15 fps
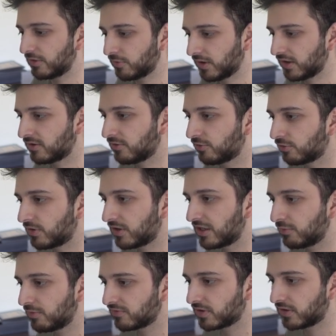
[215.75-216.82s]
And
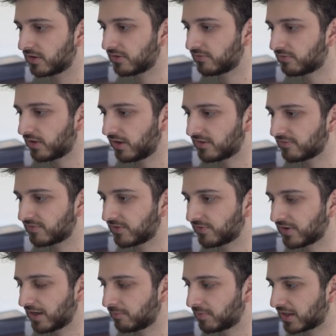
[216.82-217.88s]
already we've got a variety of
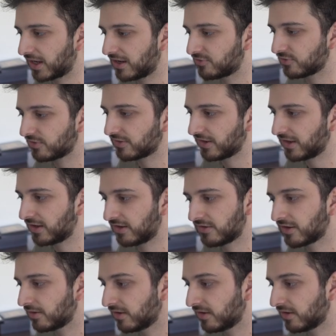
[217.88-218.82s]
different applications here